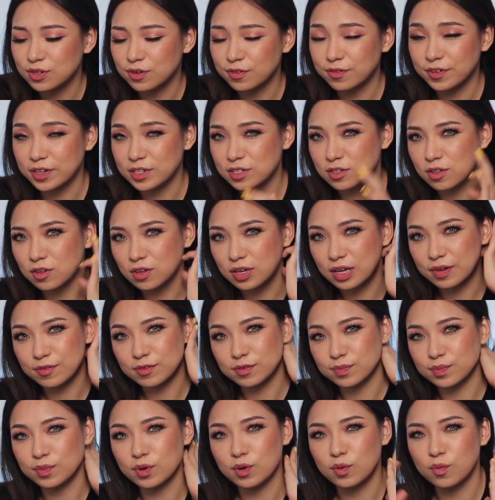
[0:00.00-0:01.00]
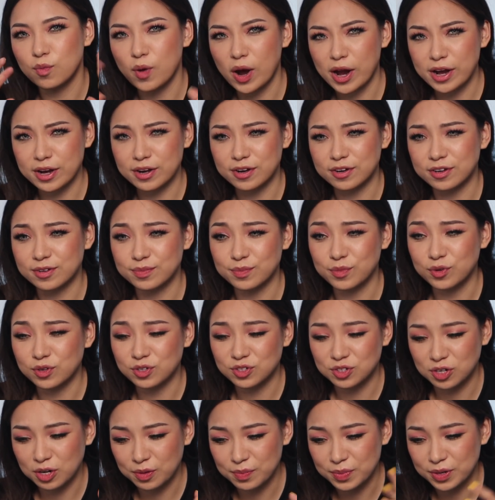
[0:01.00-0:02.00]
face look even more wider, more
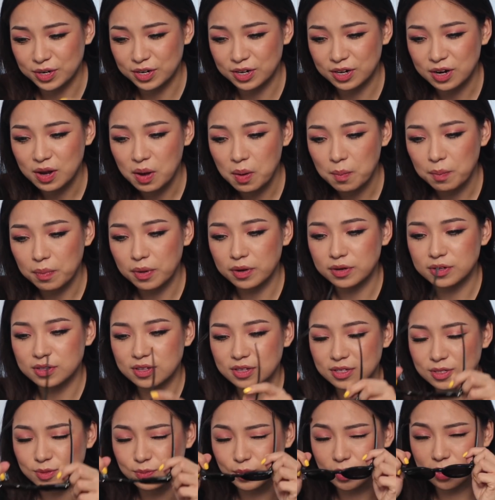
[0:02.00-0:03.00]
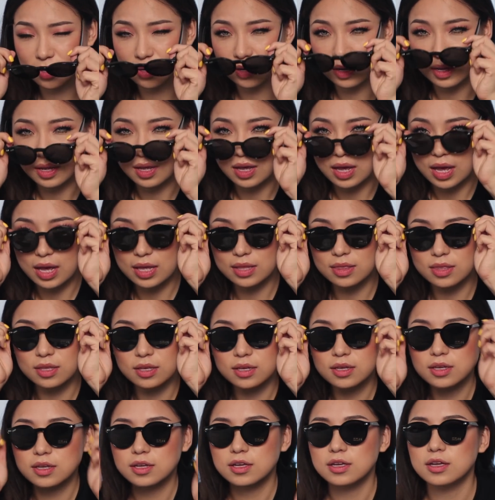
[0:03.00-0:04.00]
chubbier. But this one, I
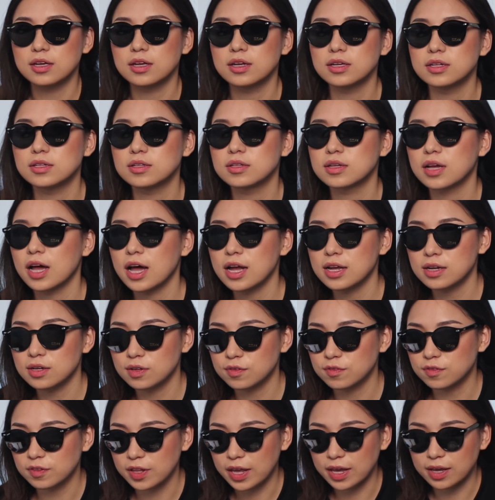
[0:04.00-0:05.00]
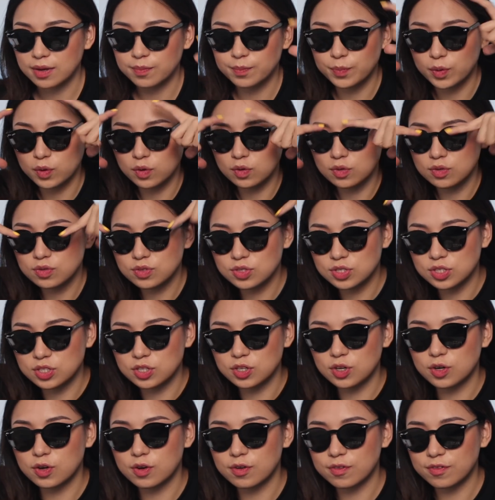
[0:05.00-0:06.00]
think it kind of like pulls
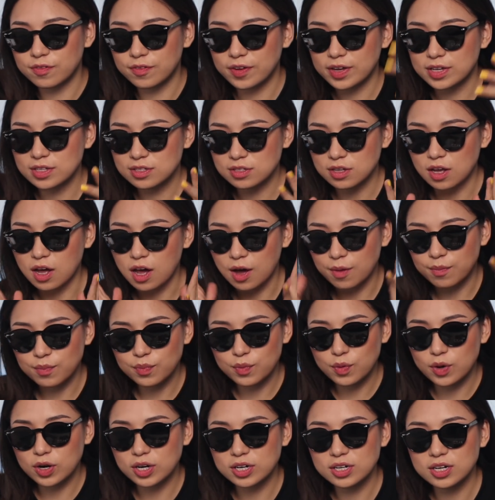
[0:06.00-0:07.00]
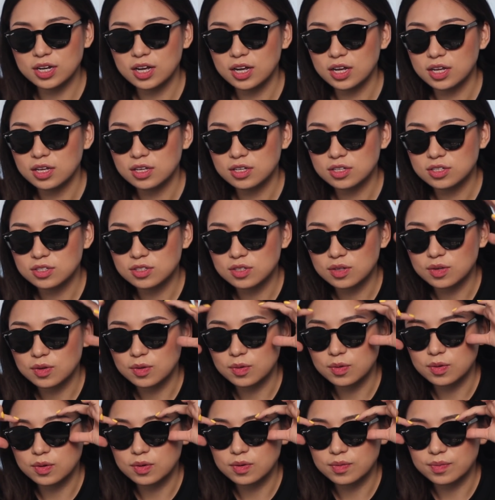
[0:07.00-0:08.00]
your face upward,
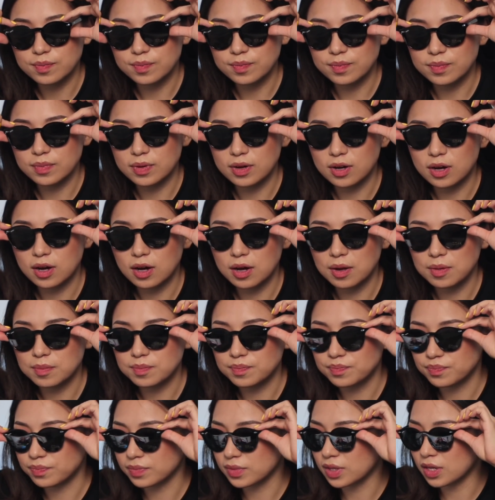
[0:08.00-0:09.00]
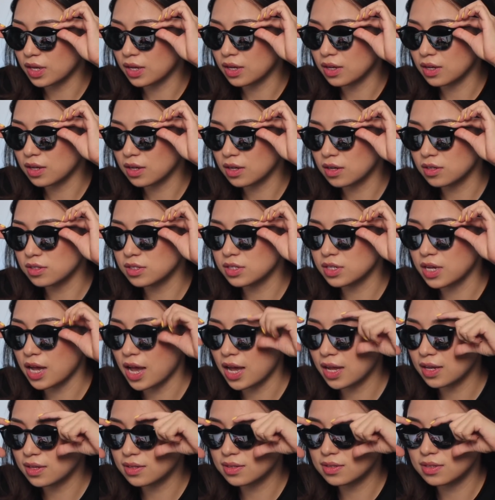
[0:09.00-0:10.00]
so because it
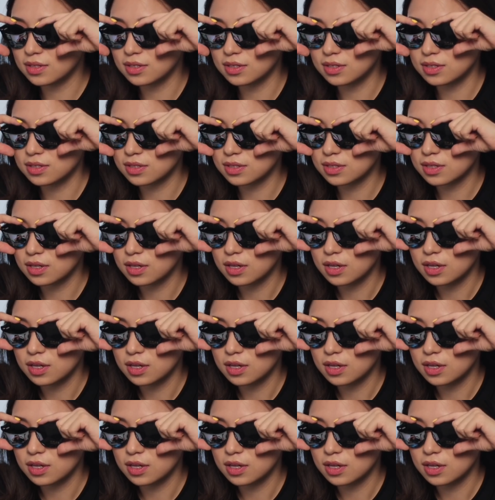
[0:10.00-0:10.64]
has this